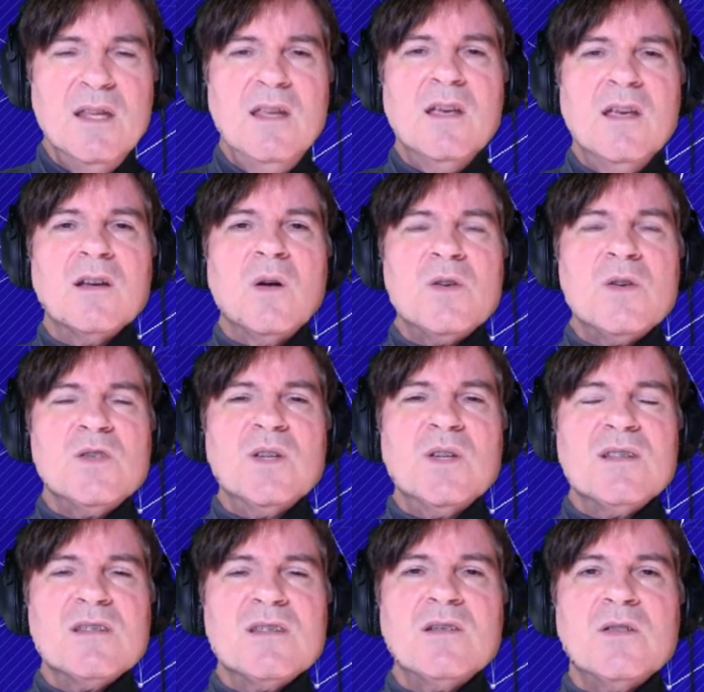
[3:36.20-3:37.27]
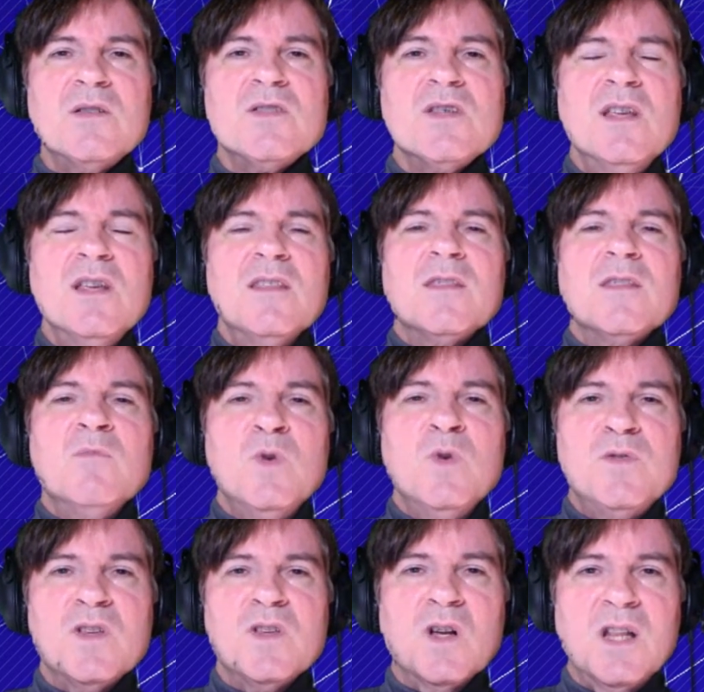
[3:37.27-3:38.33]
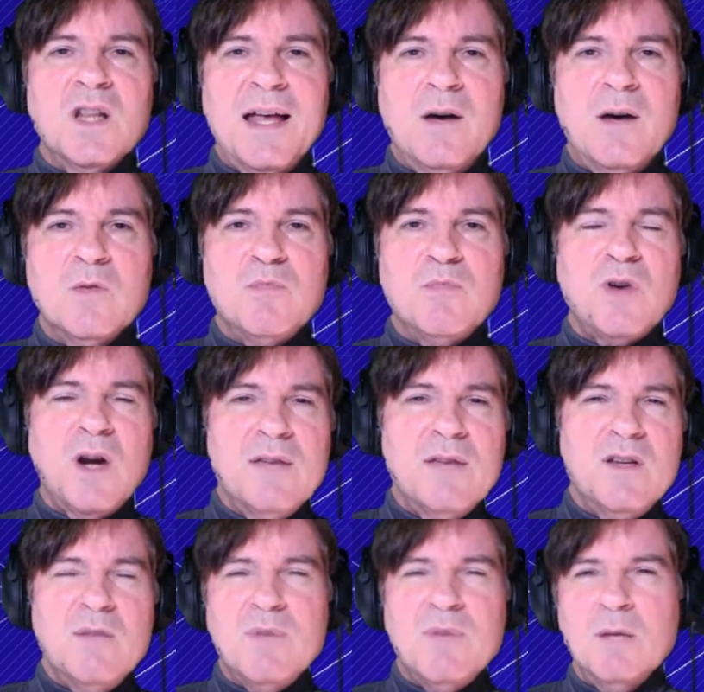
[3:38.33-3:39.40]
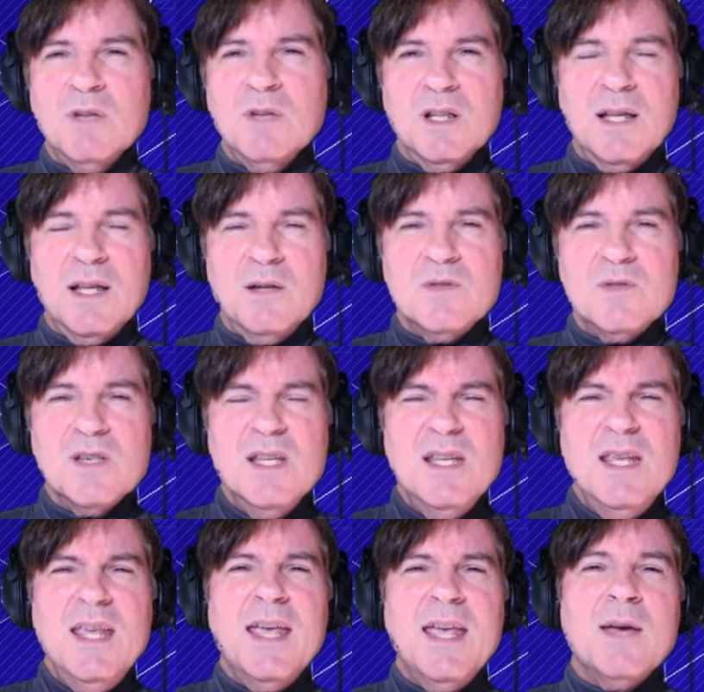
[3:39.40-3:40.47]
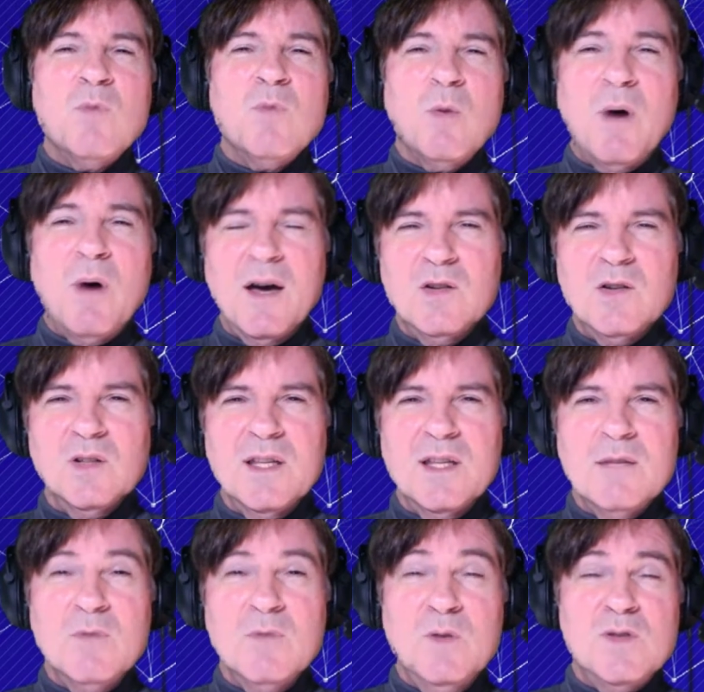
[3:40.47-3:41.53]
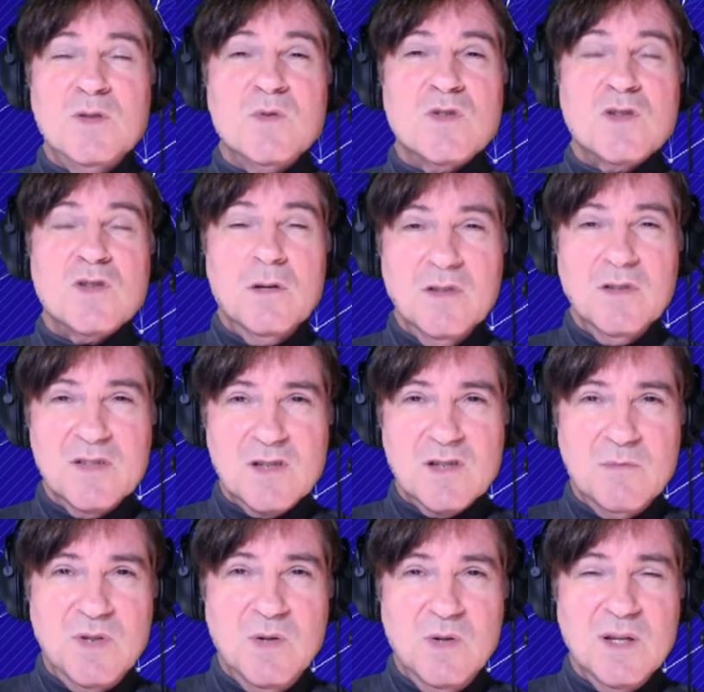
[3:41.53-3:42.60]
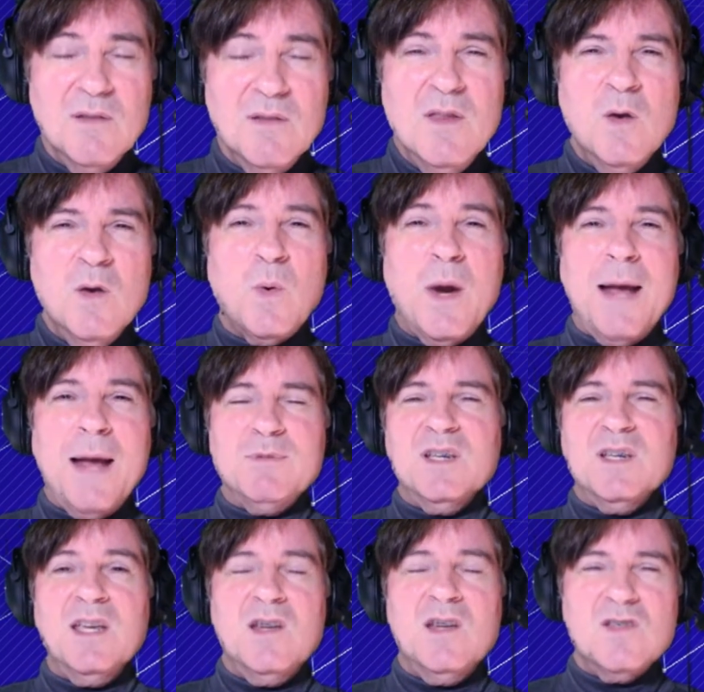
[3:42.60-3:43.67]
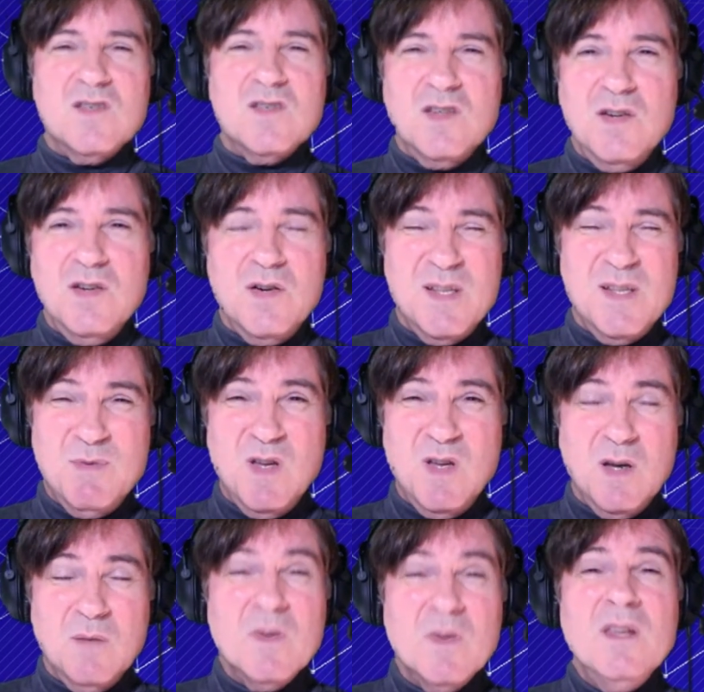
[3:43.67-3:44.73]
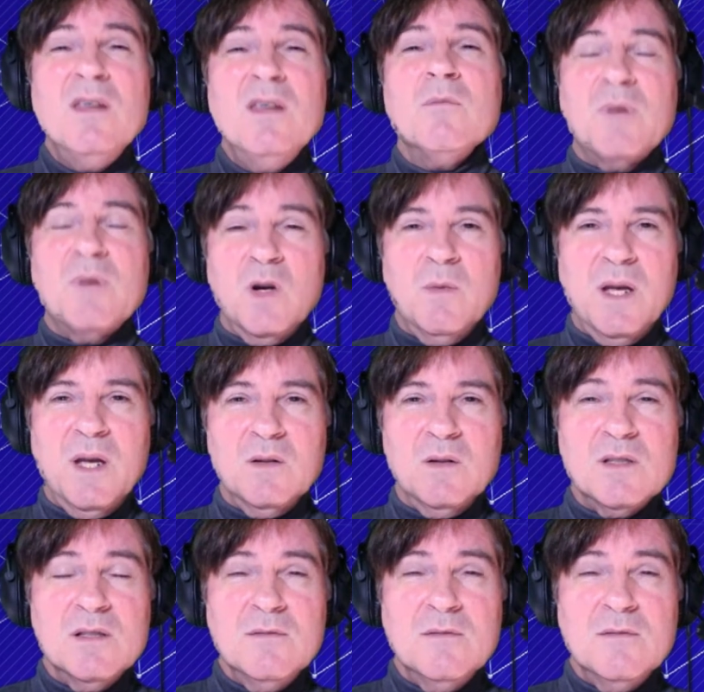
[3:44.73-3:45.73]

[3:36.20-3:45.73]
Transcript: It also considers the move to the cloud, private and public clouds, and more modernly, the move to serverless computing, where application security has become paramount.